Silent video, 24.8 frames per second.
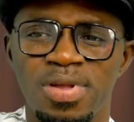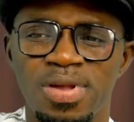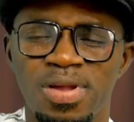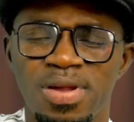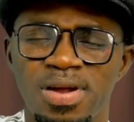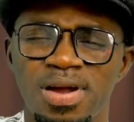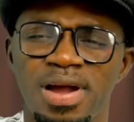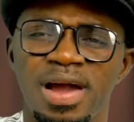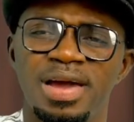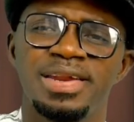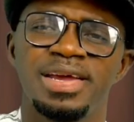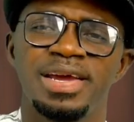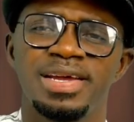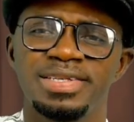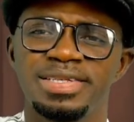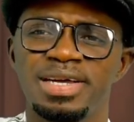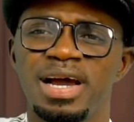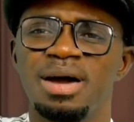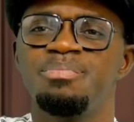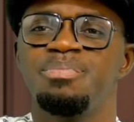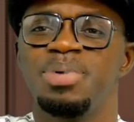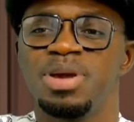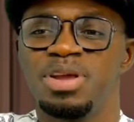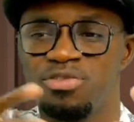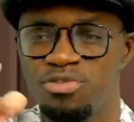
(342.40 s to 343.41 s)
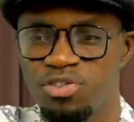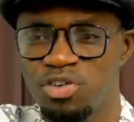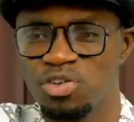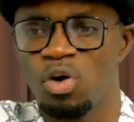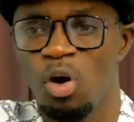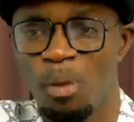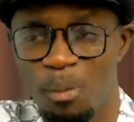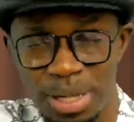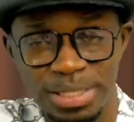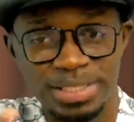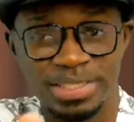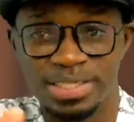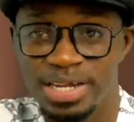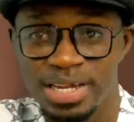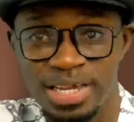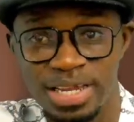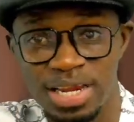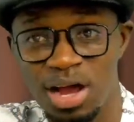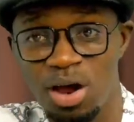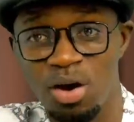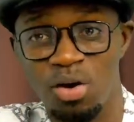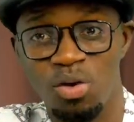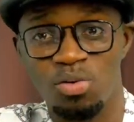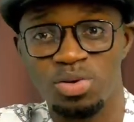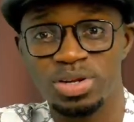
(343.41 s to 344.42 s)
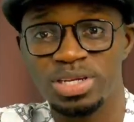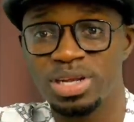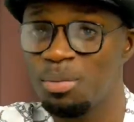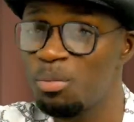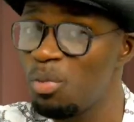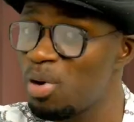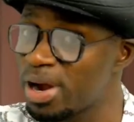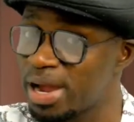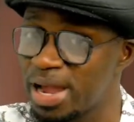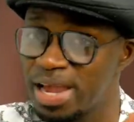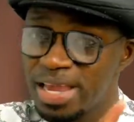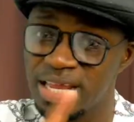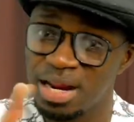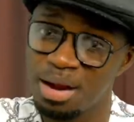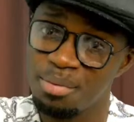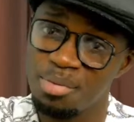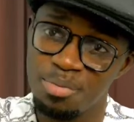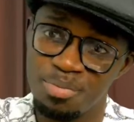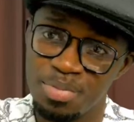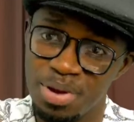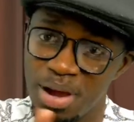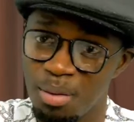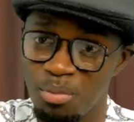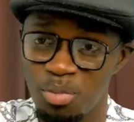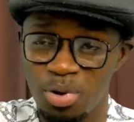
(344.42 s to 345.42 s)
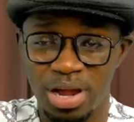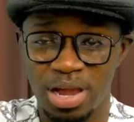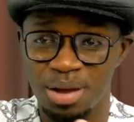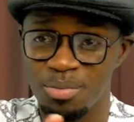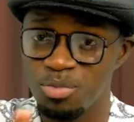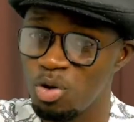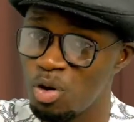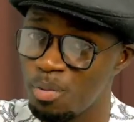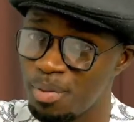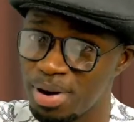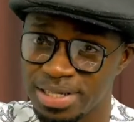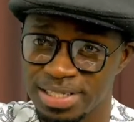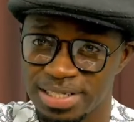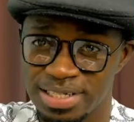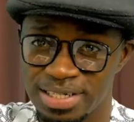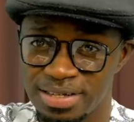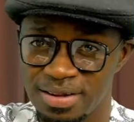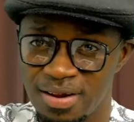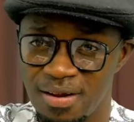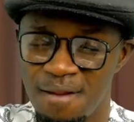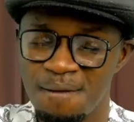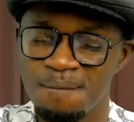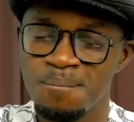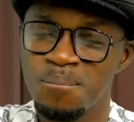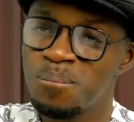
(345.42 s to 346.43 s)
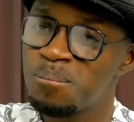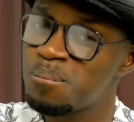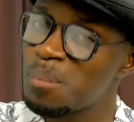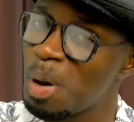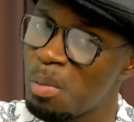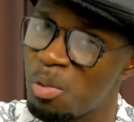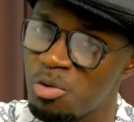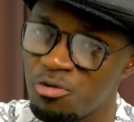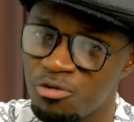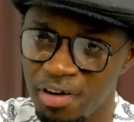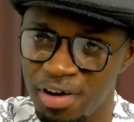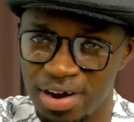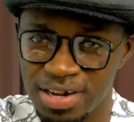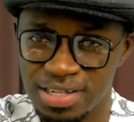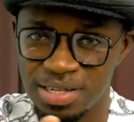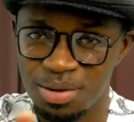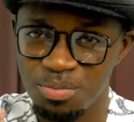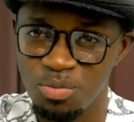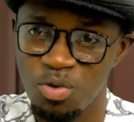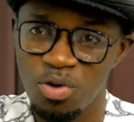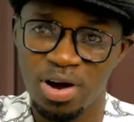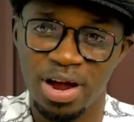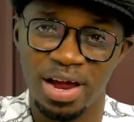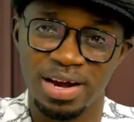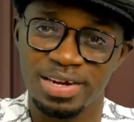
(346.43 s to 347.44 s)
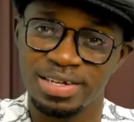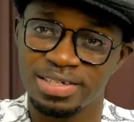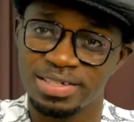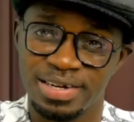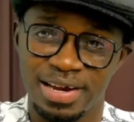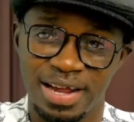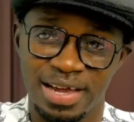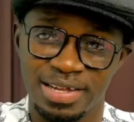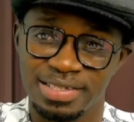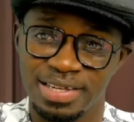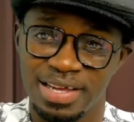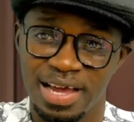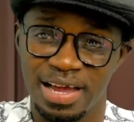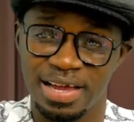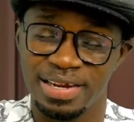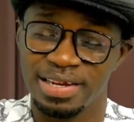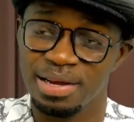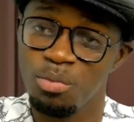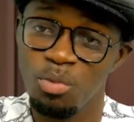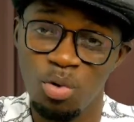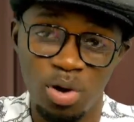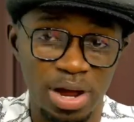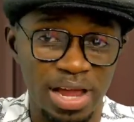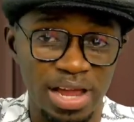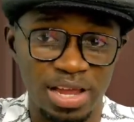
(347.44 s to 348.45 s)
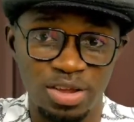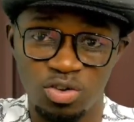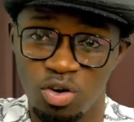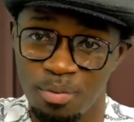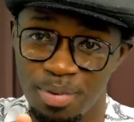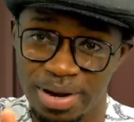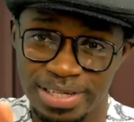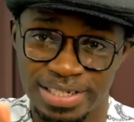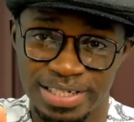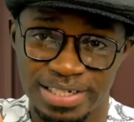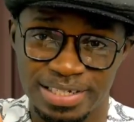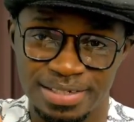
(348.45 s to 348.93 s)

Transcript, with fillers: And a jumping for, or Martin, you know, the more can you be a more can be a Martin. Mamma finds some more can it trasa, the more can you Martin.